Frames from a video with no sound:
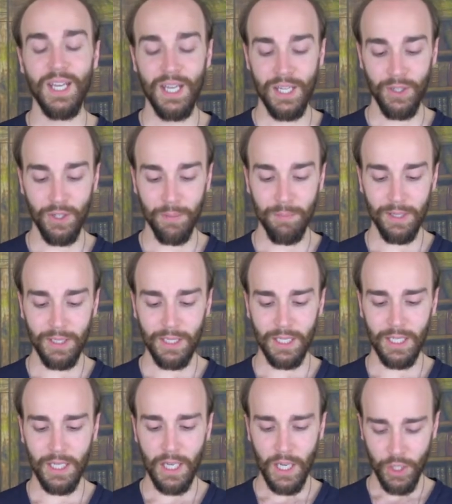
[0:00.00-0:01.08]
Your
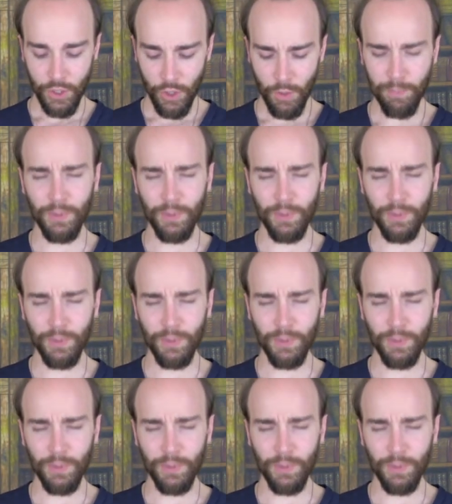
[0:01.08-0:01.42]
ability to